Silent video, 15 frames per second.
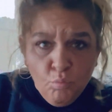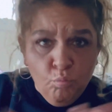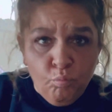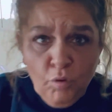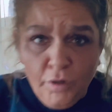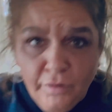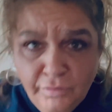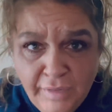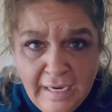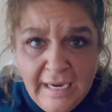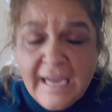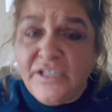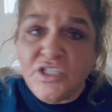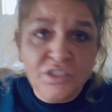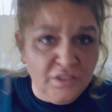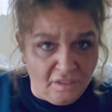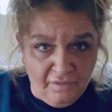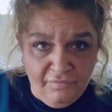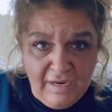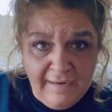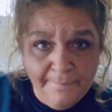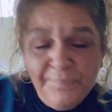worthy and
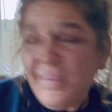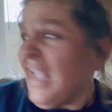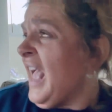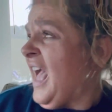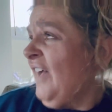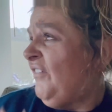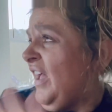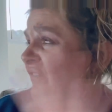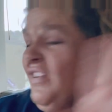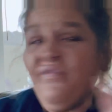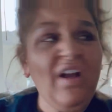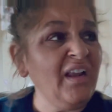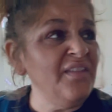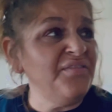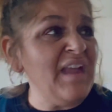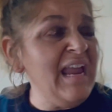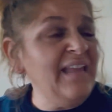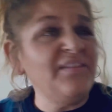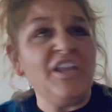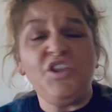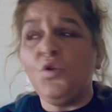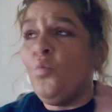deserving of every fucking thing
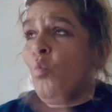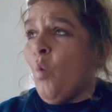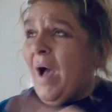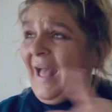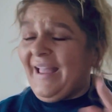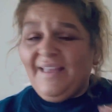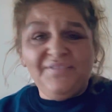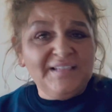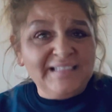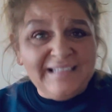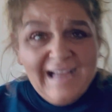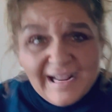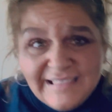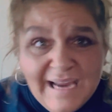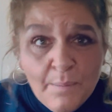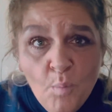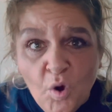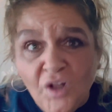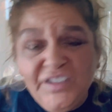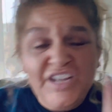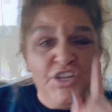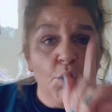that you want in this goddamn
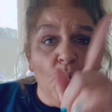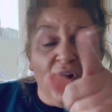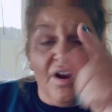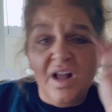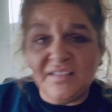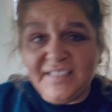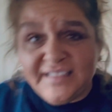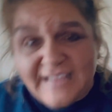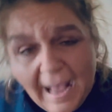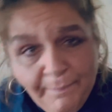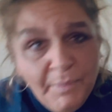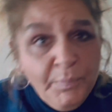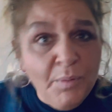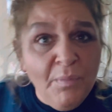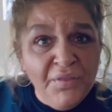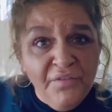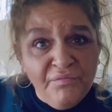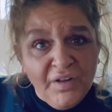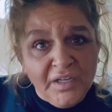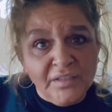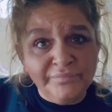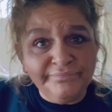world, and you are an unstoppable
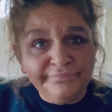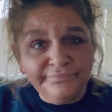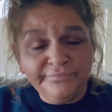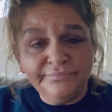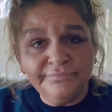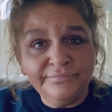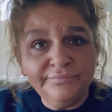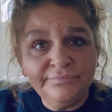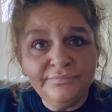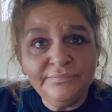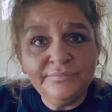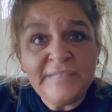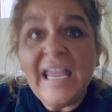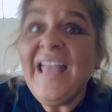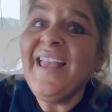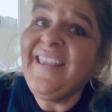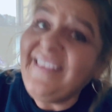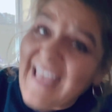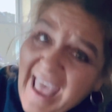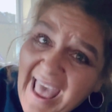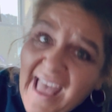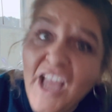motherfucker.
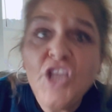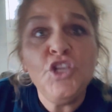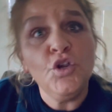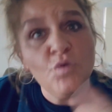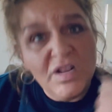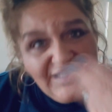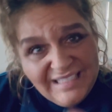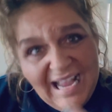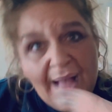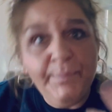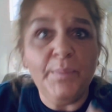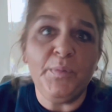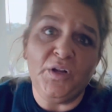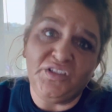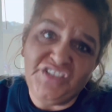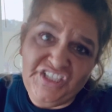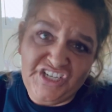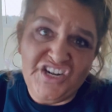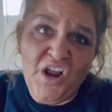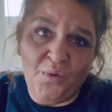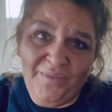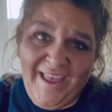Yeah, you're unstoppable. Did you
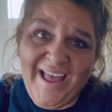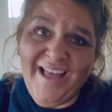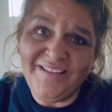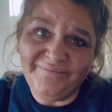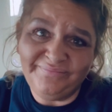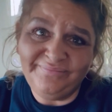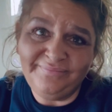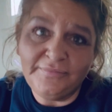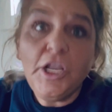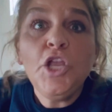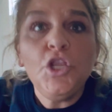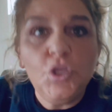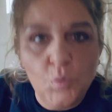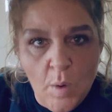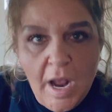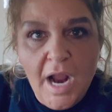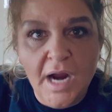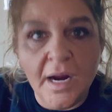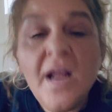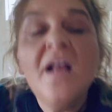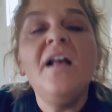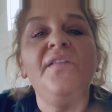know that? You
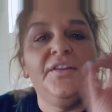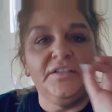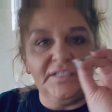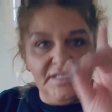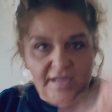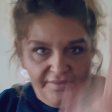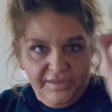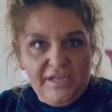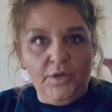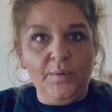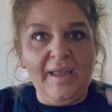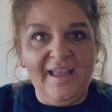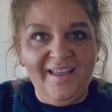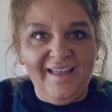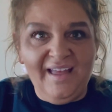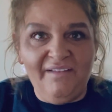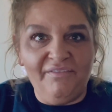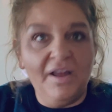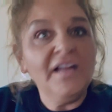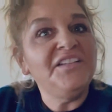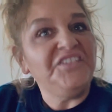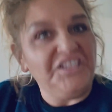are. There's nothing you can't have.
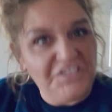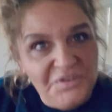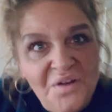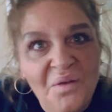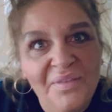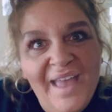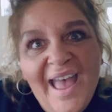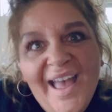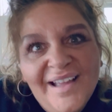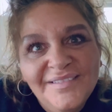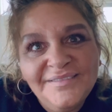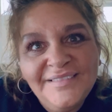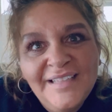Did you know that?